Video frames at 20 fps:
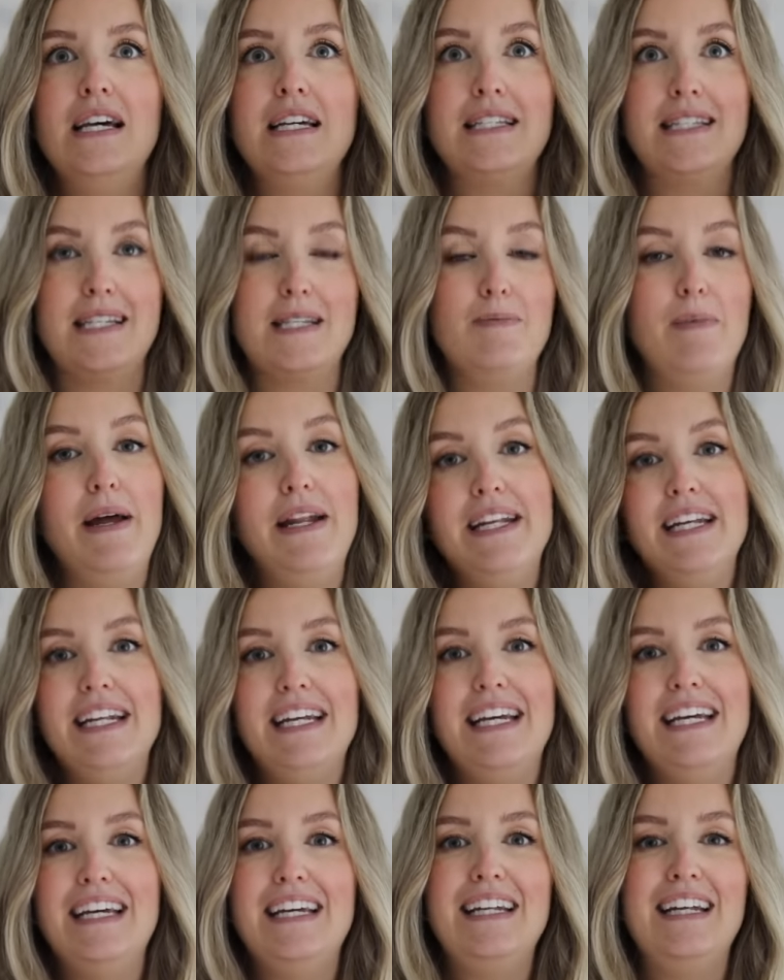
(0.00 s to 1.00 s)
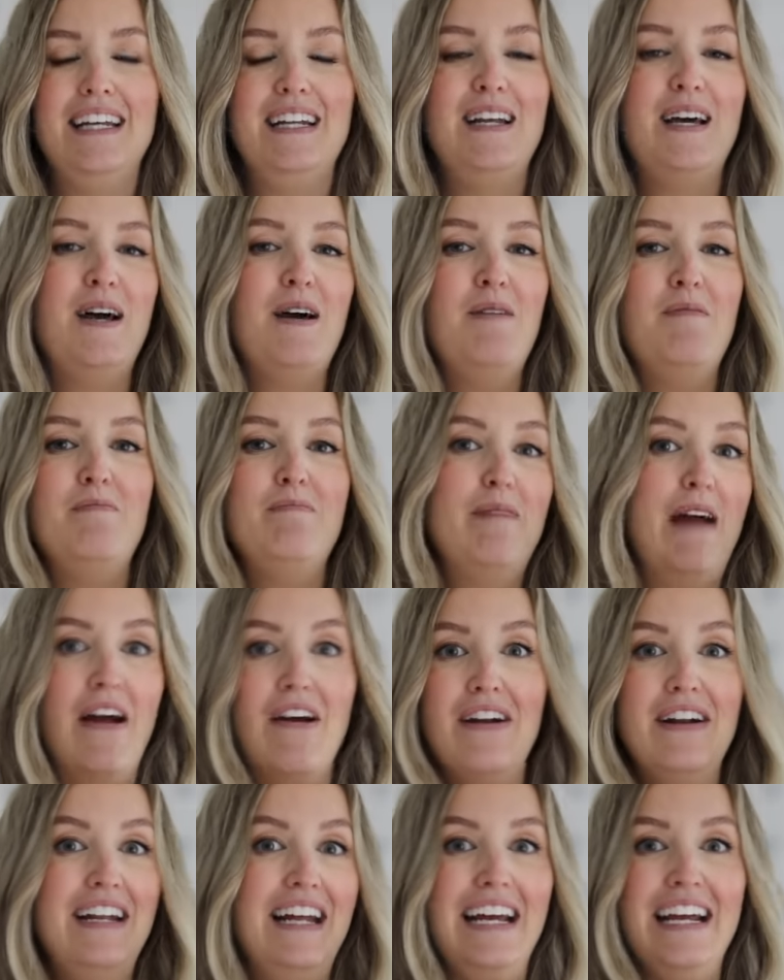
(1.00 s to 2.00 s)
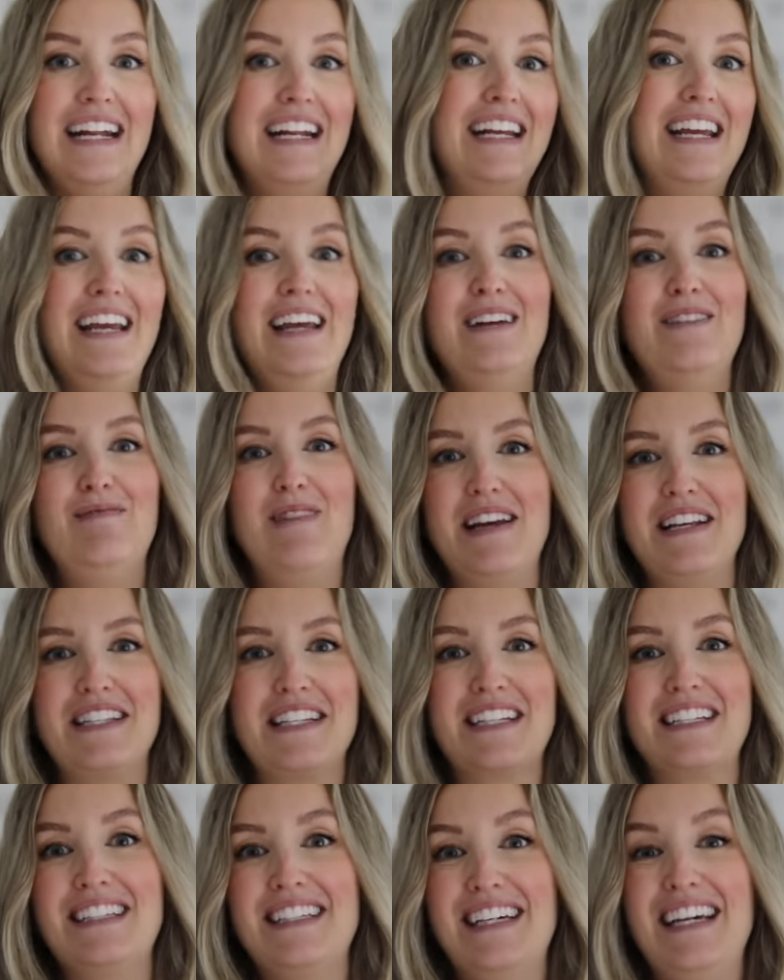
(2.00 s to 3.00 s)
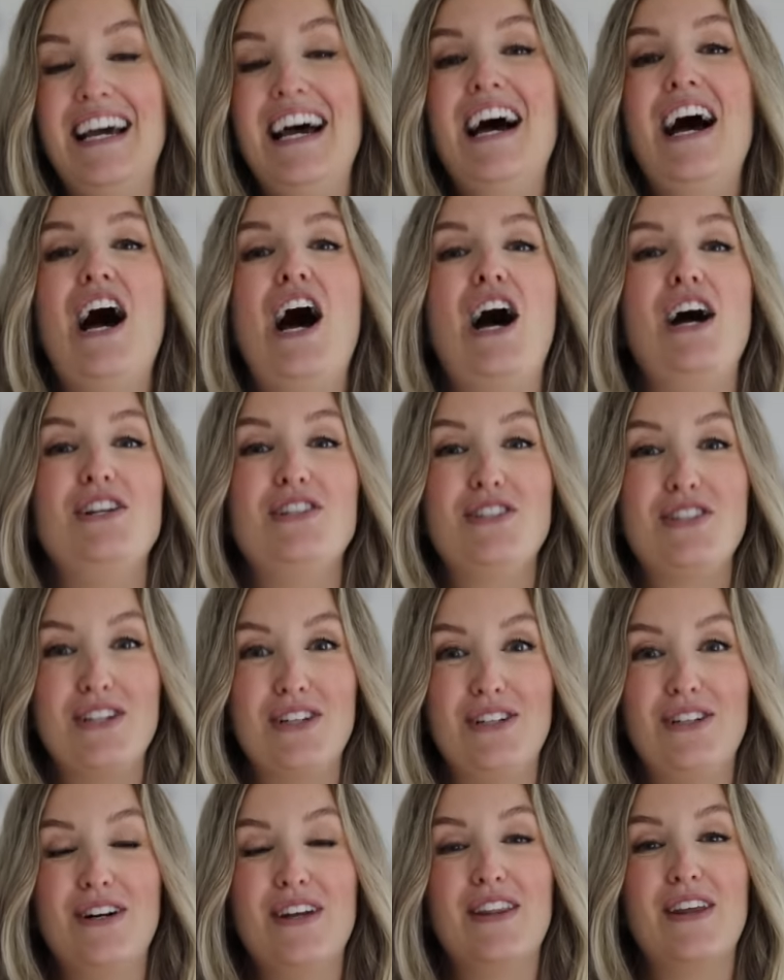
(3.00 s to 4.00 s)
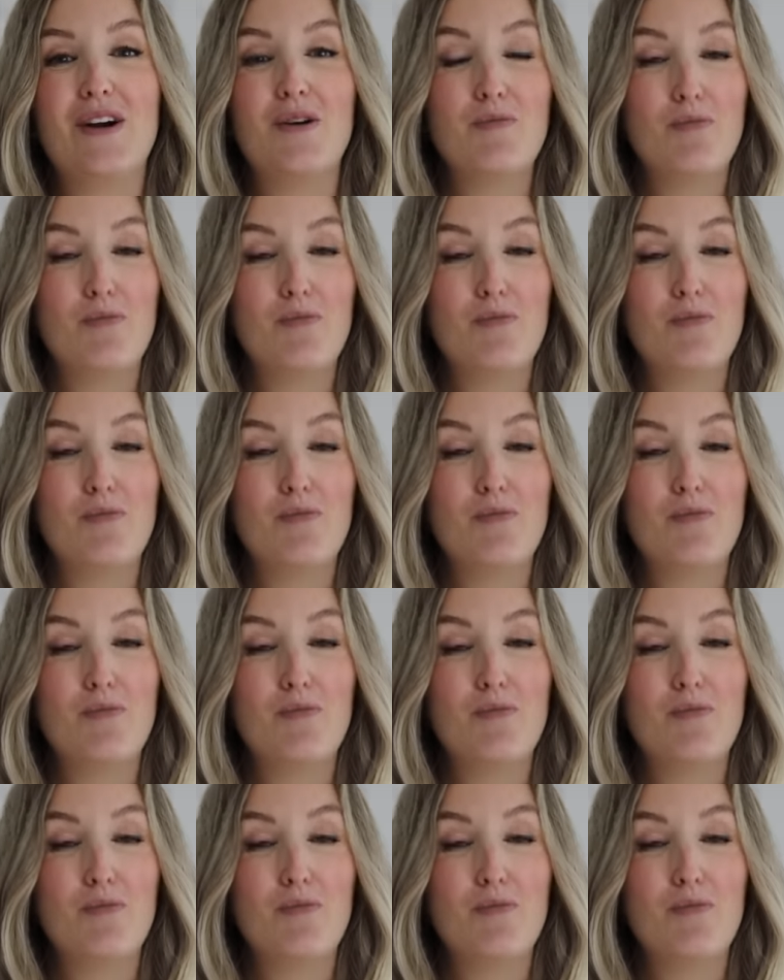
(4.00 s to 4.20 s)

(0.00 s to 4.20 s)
suspended in and marinating in basically until they're